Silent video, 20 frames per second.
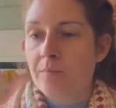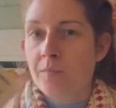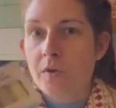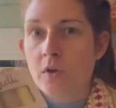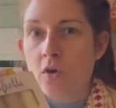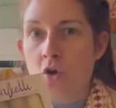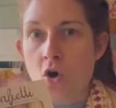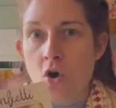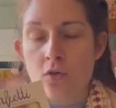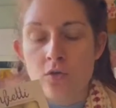
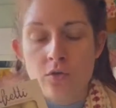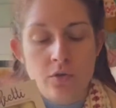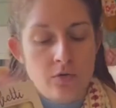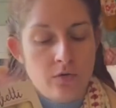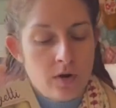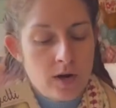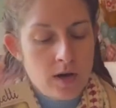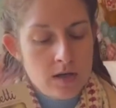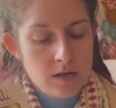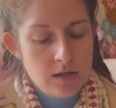cotton
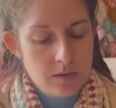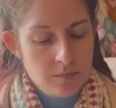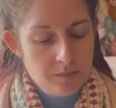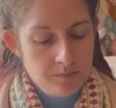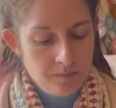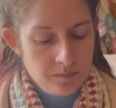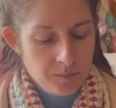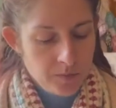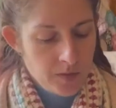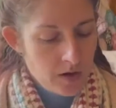thread,
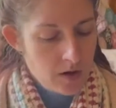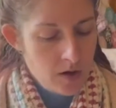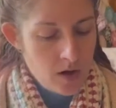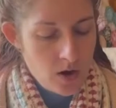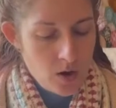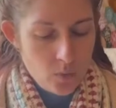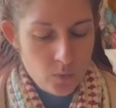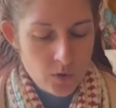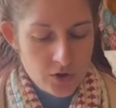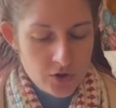
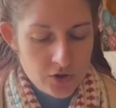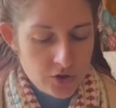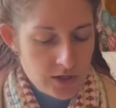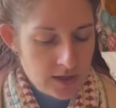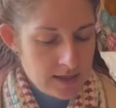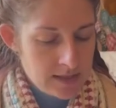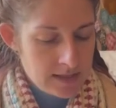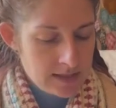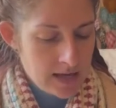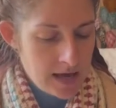which
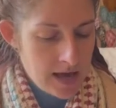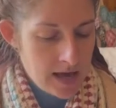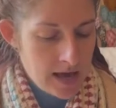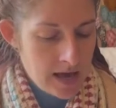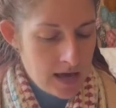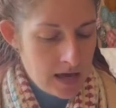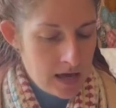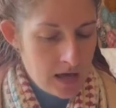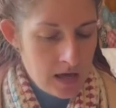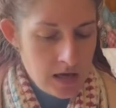is
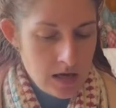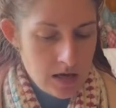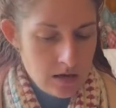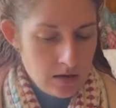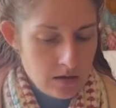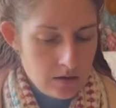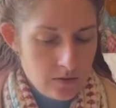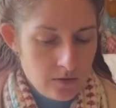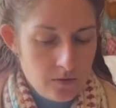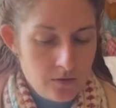a
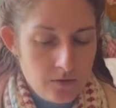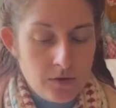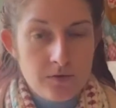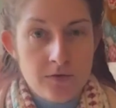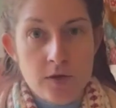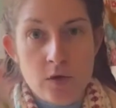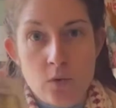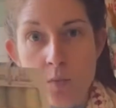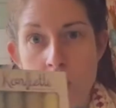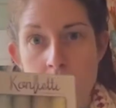
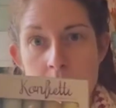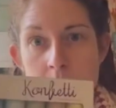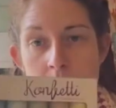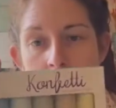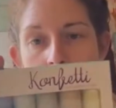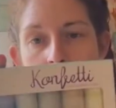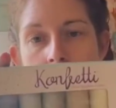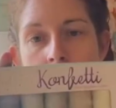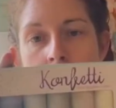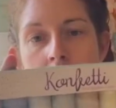50
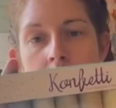weight